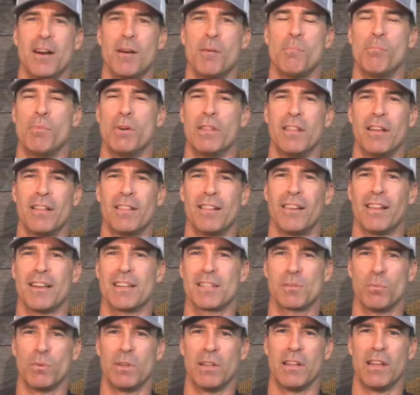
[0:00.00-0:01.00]
but
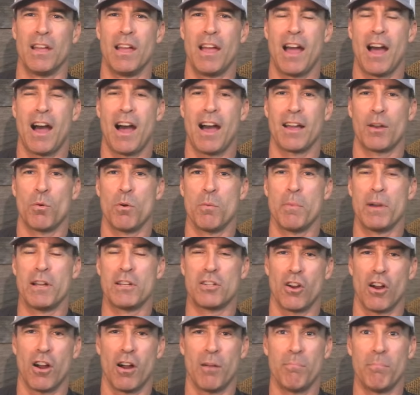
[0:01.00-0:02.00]
nonetheless, I quit my
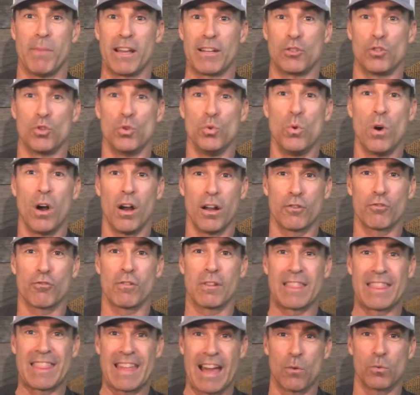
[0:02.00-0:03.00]
job, my
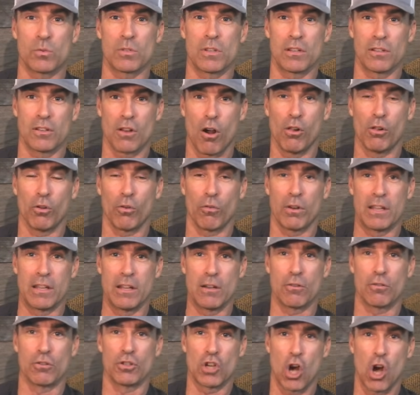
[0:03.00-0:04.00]
$200,000 a
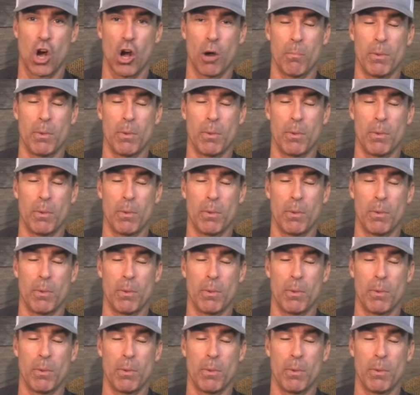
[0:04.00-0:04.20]
year job.